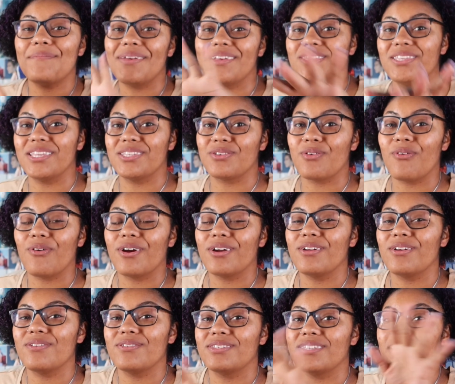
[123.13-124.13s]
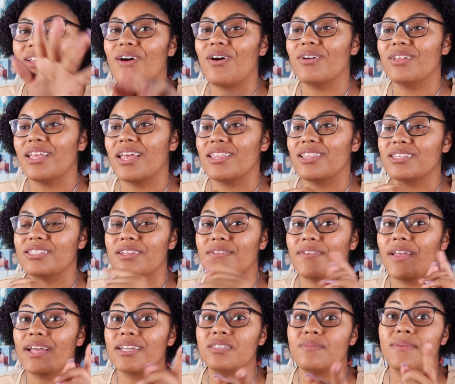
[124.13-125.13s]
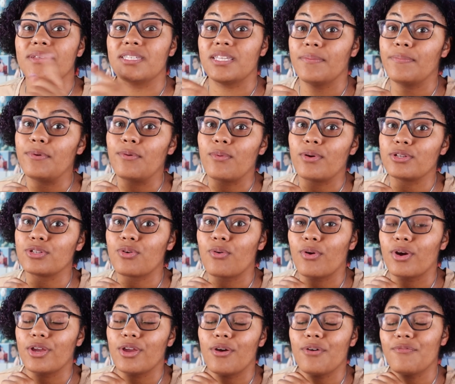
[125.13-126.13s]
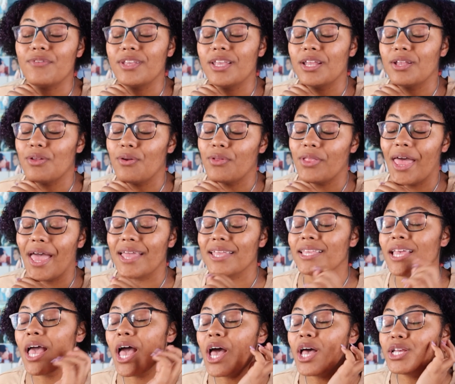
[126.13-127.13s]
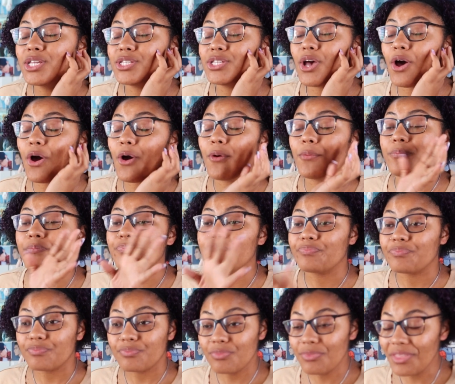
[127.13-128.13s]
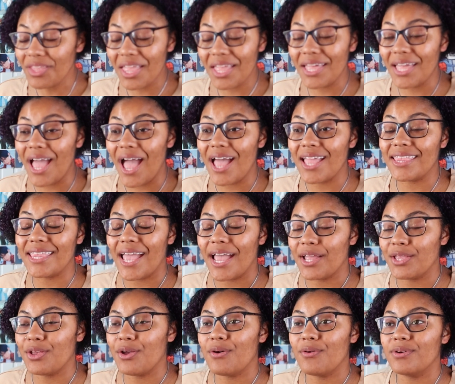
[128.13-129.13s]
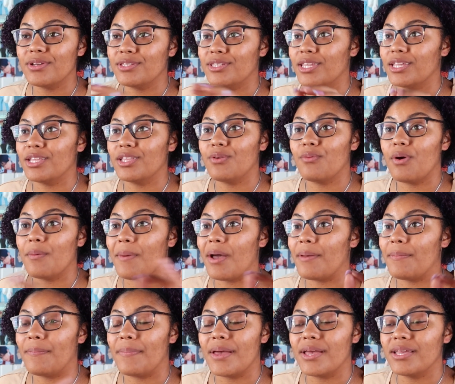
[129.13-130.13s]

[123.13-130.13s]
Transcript: makes his choreos and all the other stuff. They actually made ZB1's choreo, if you didn't know that. So Daniel is literally one of my